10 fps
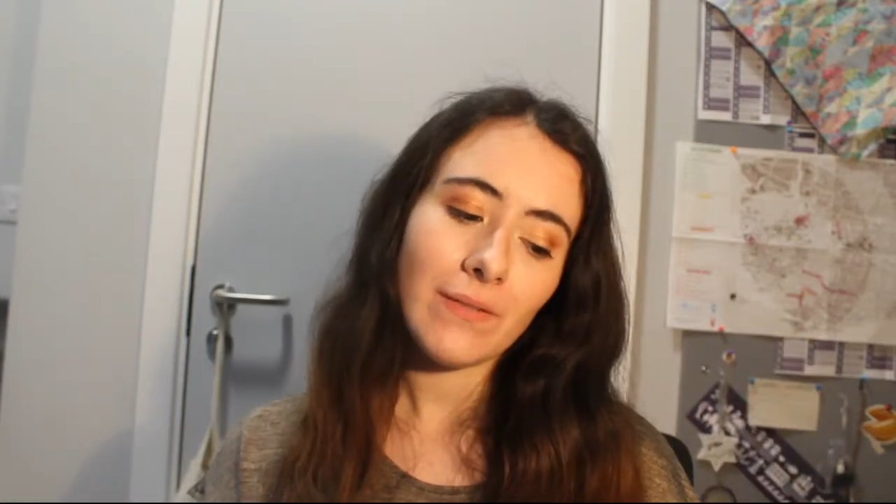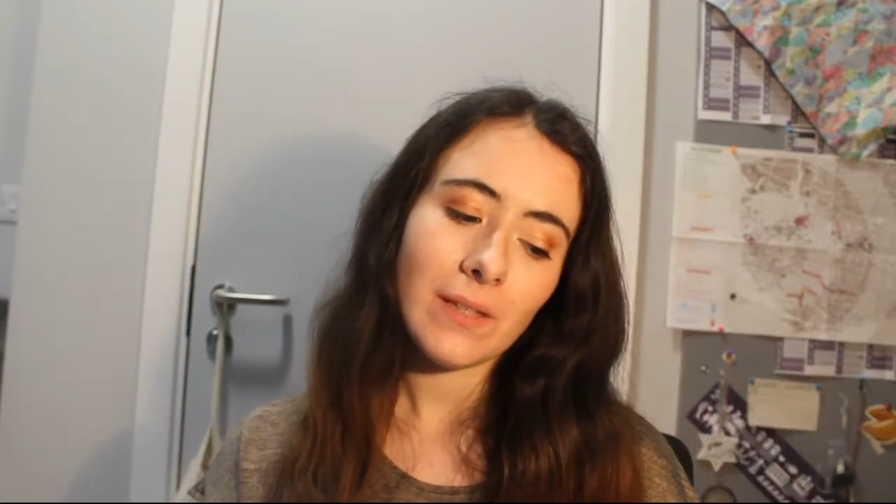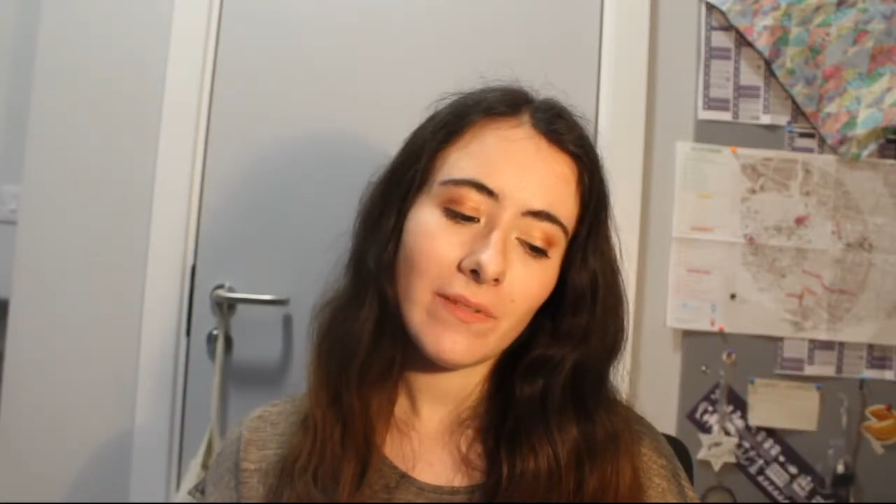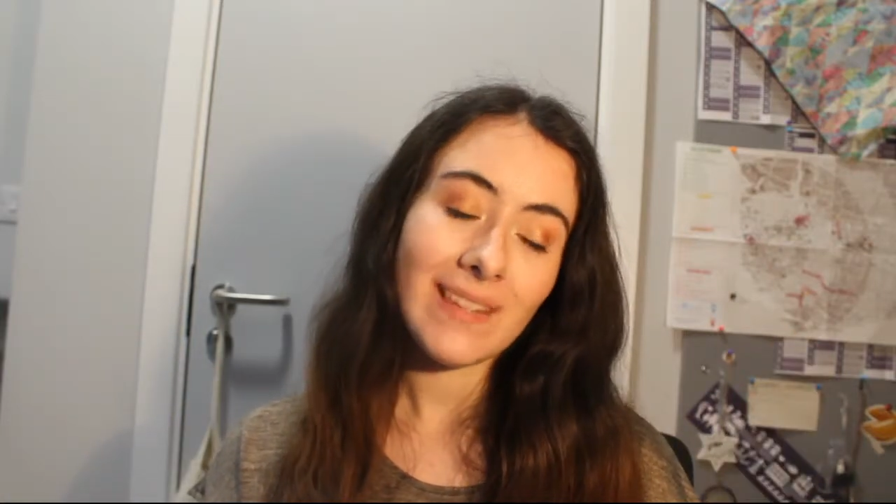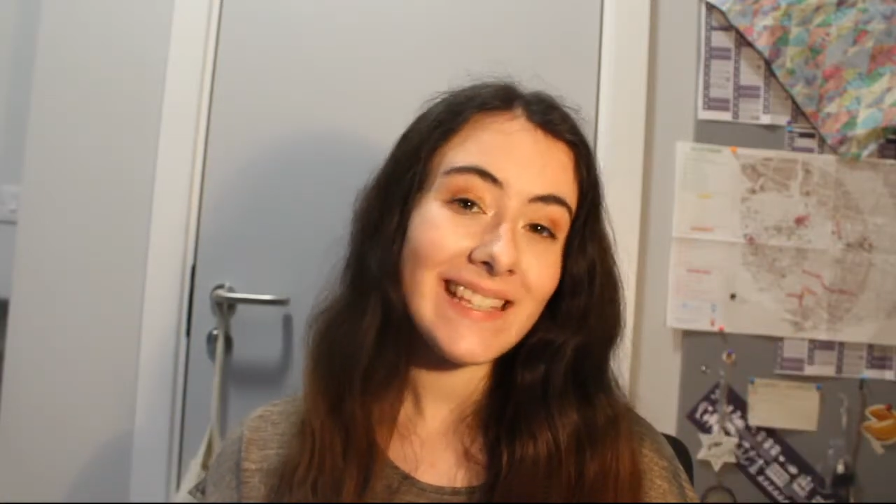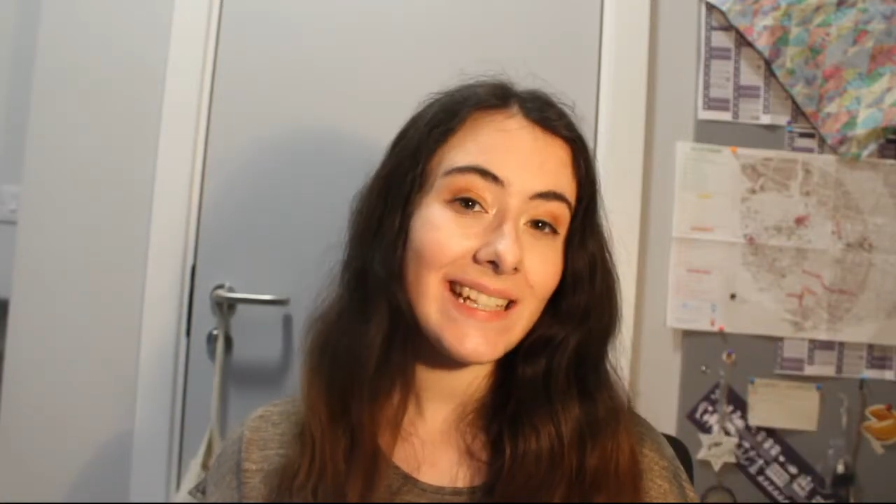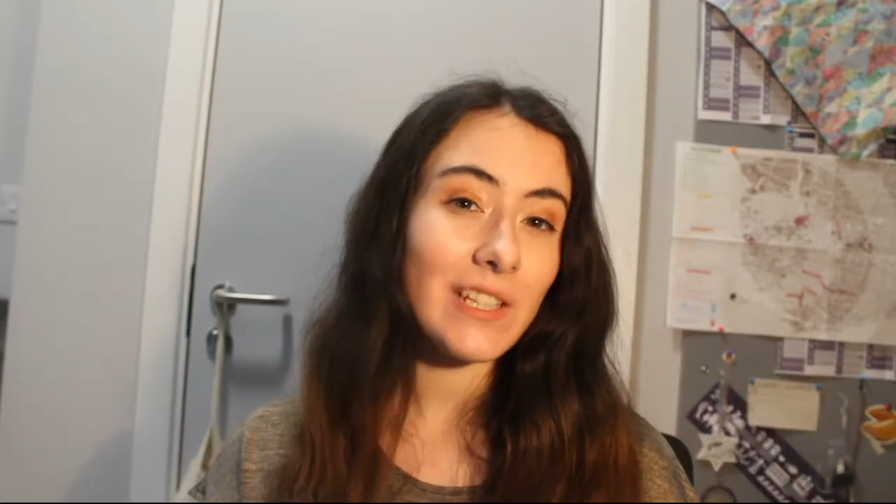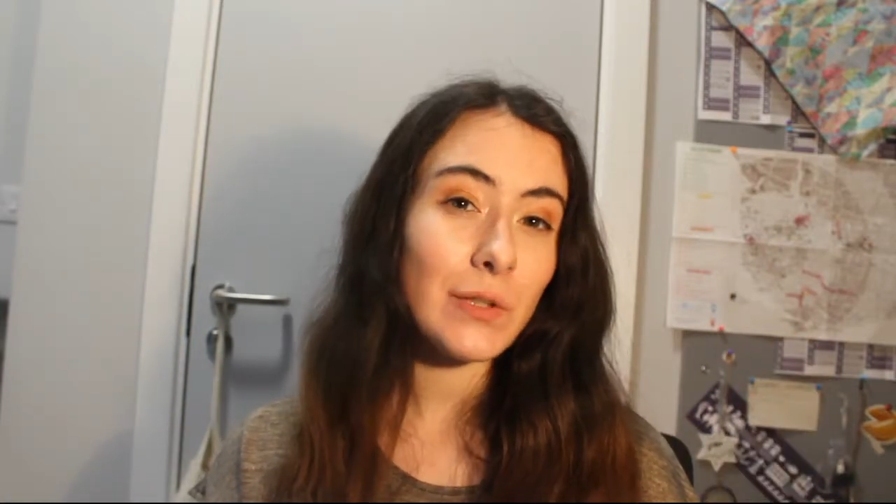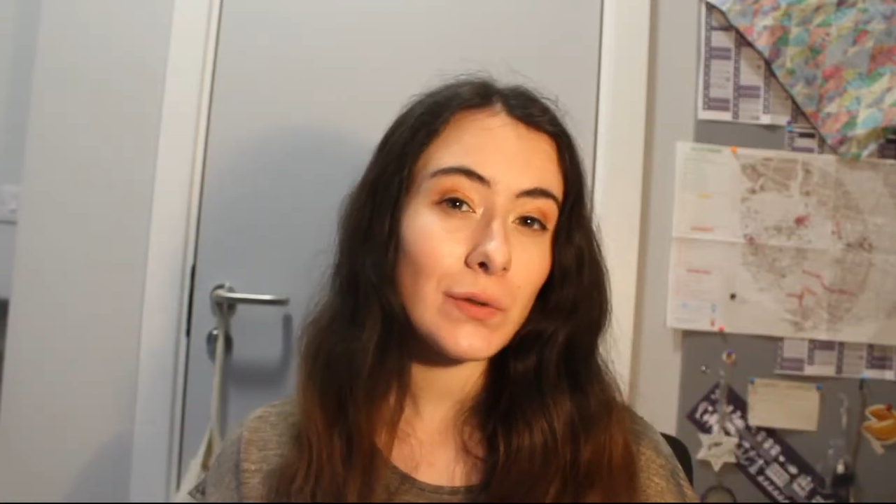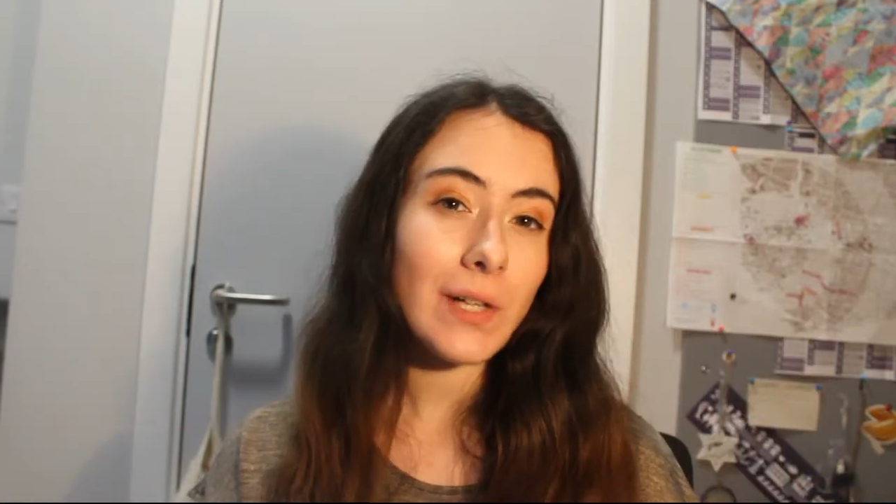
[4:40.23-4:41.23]
some of these a
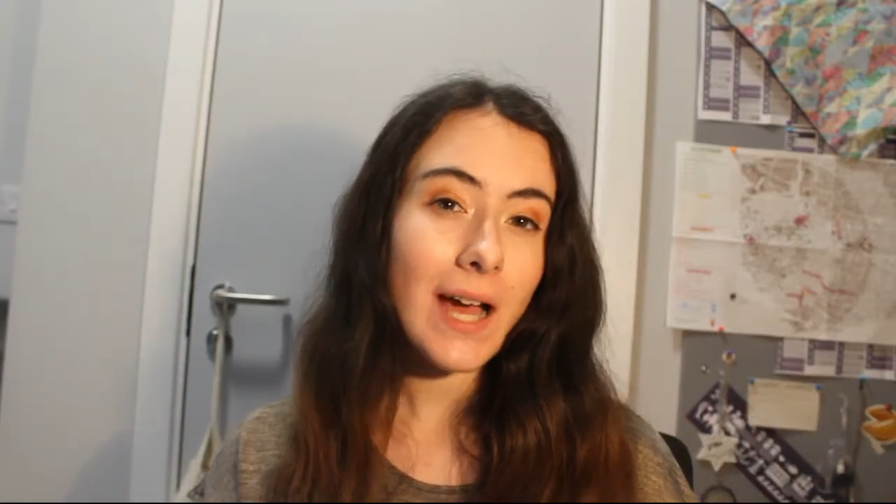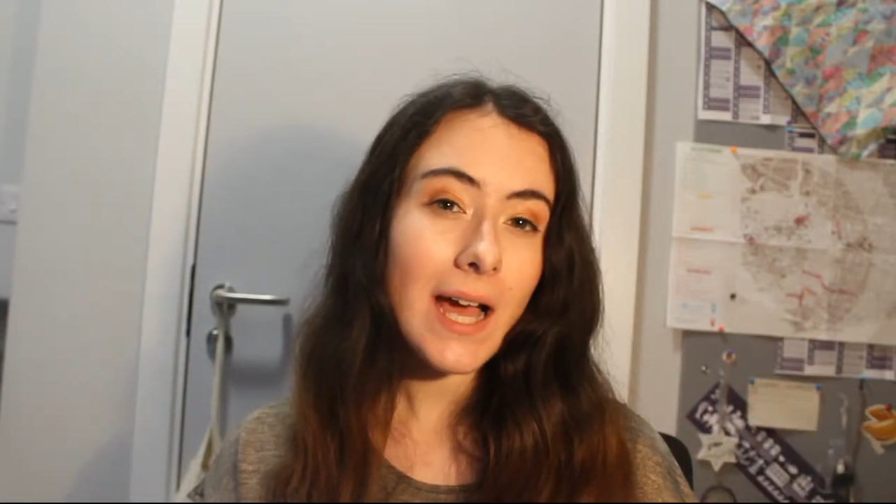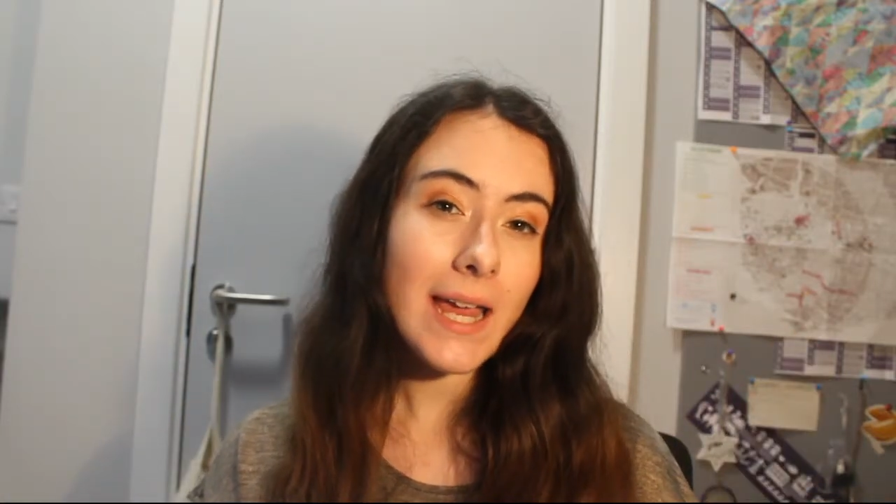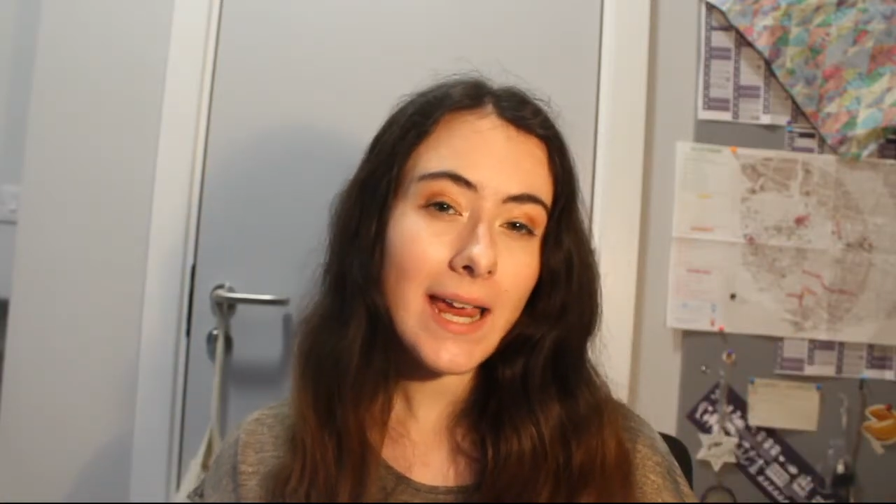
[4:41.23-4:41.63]
try,